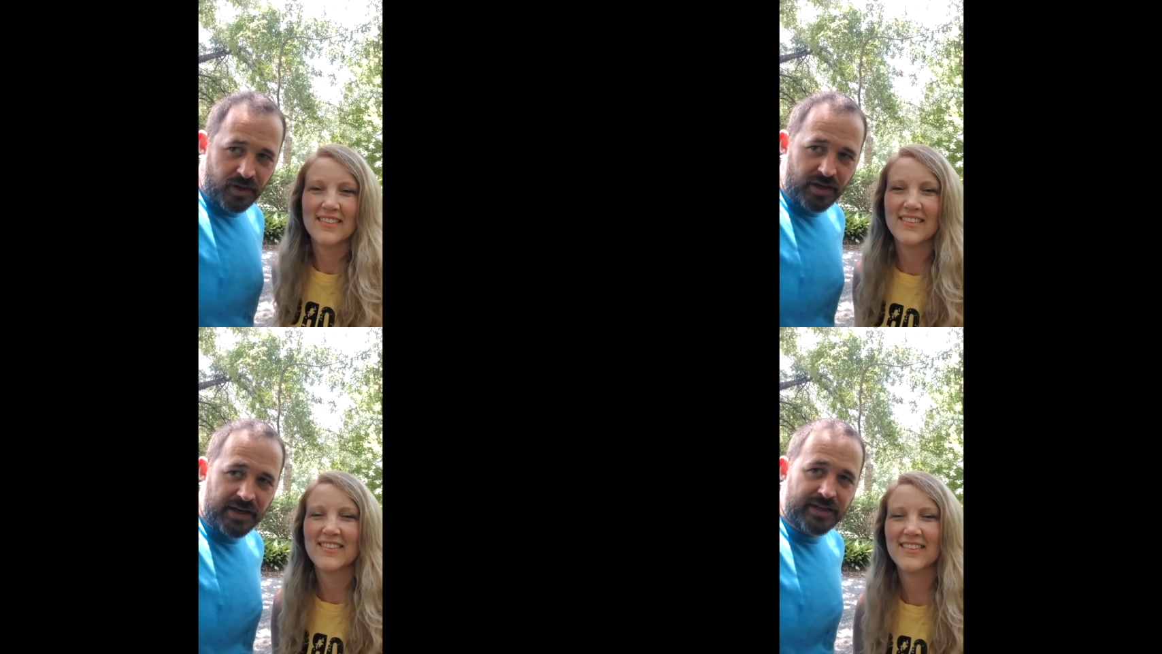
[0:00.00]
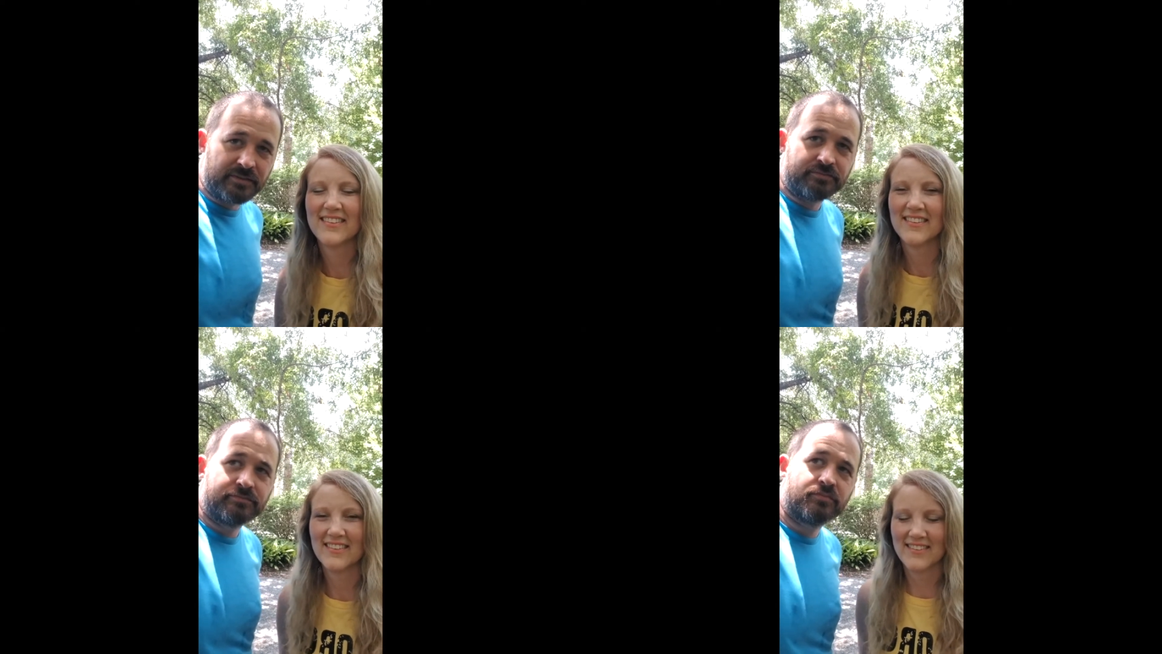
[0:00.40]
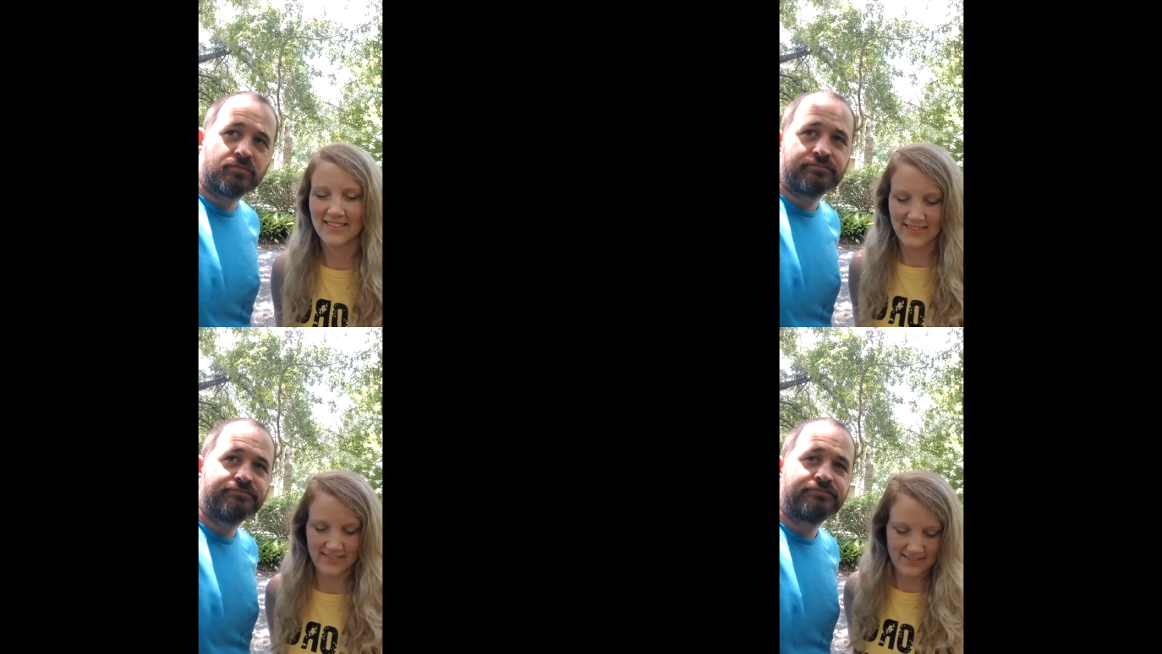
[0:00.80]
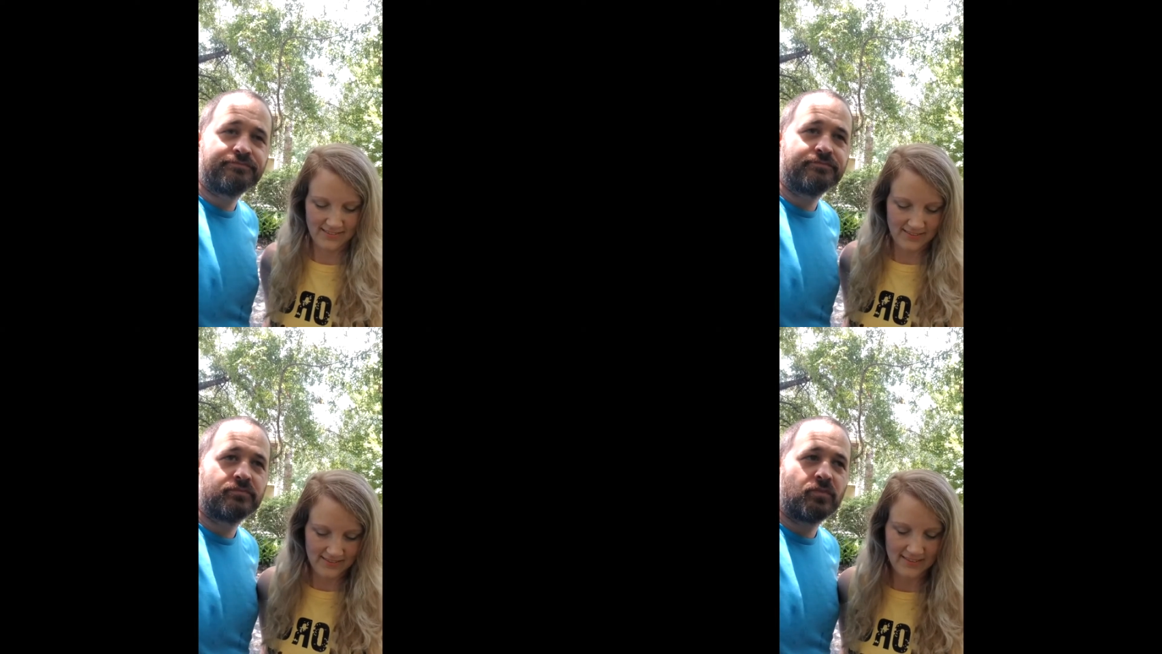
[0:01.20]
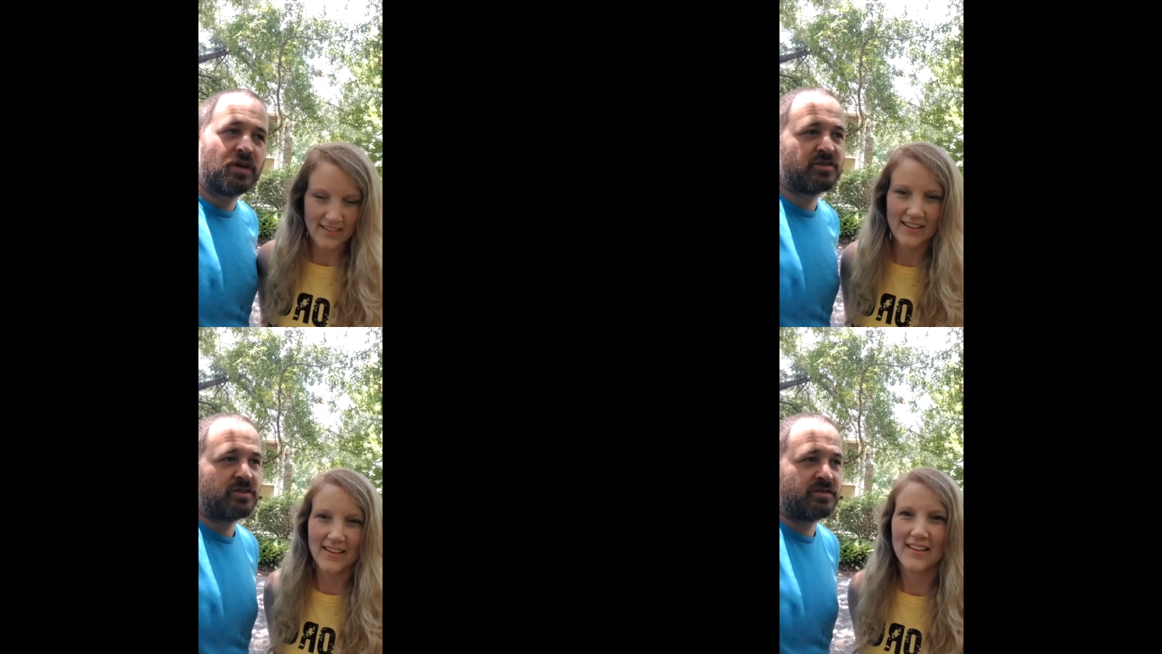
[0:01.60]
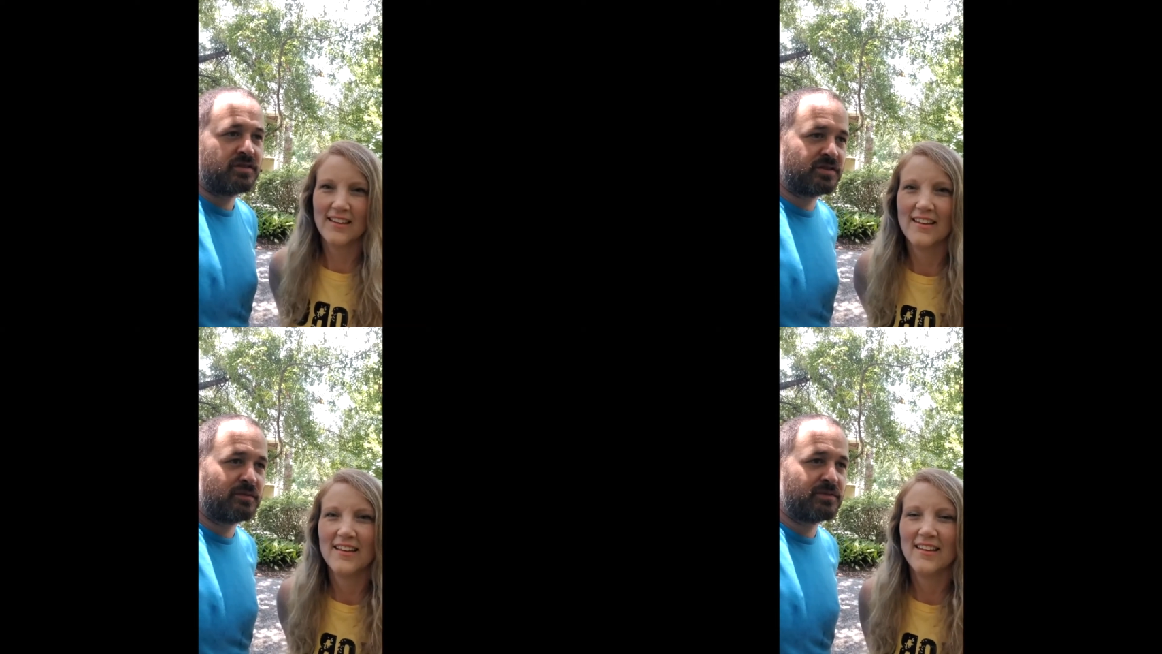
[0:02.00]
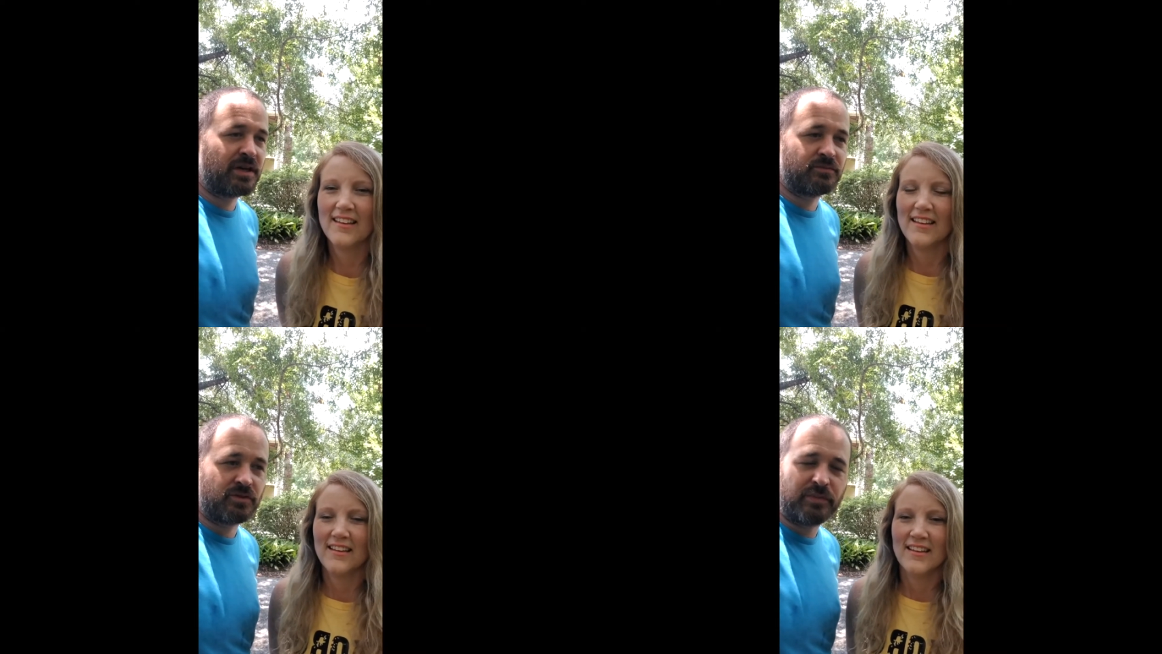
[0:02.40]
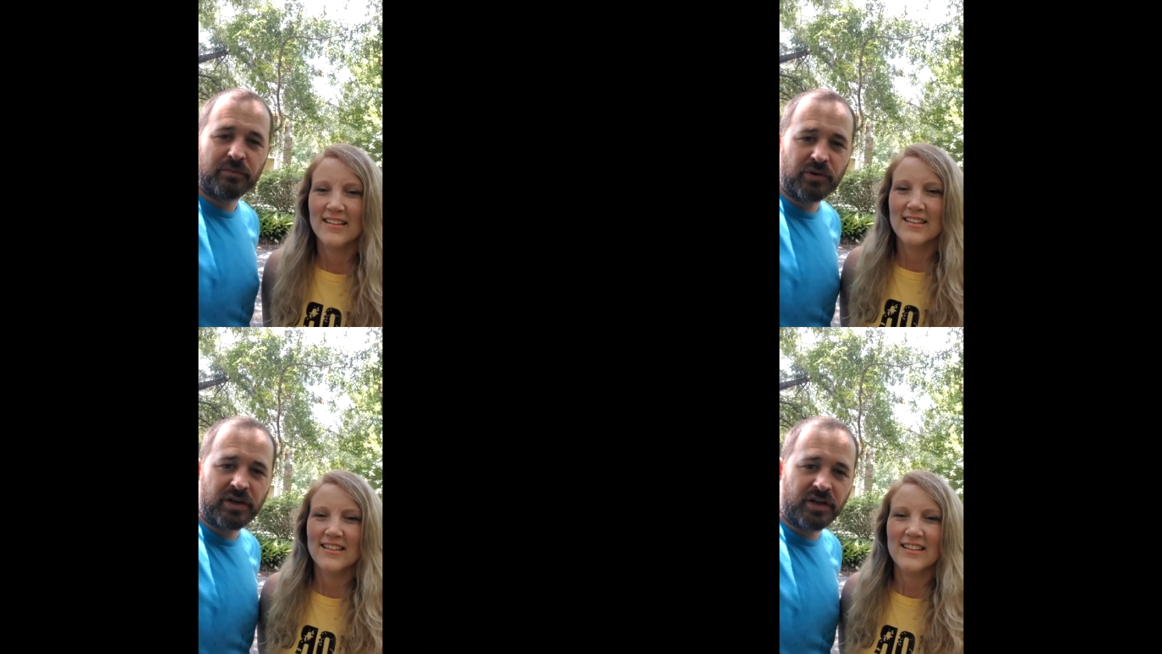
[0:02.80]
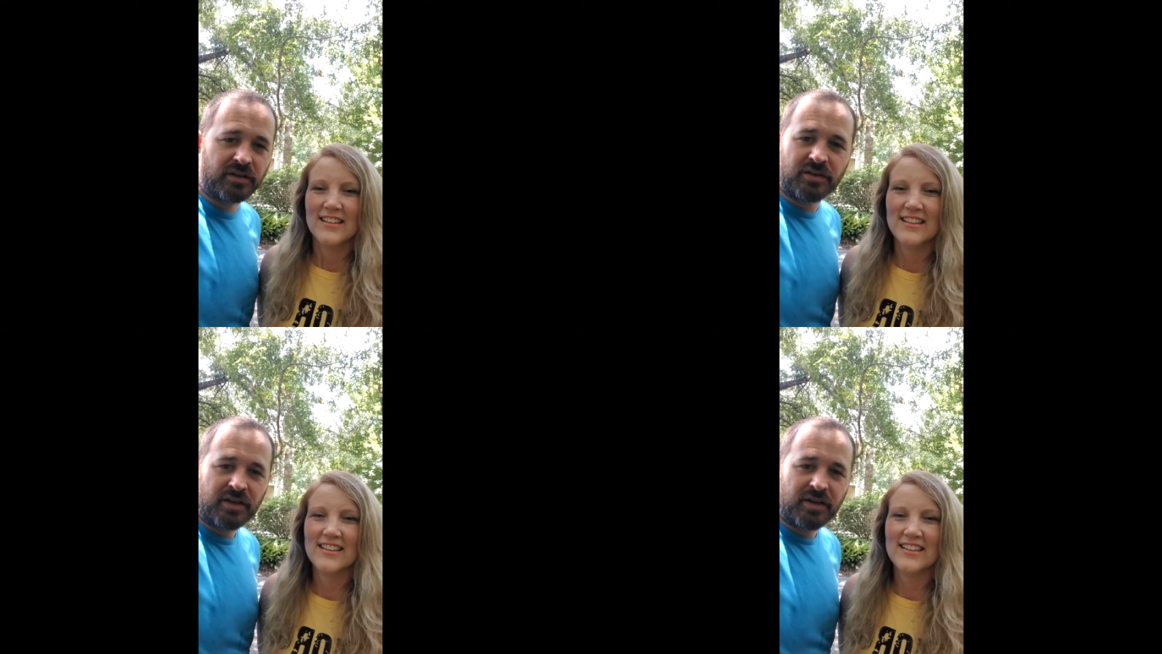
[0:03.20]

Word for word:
Speaker 1: Um, well, just sometimes her memory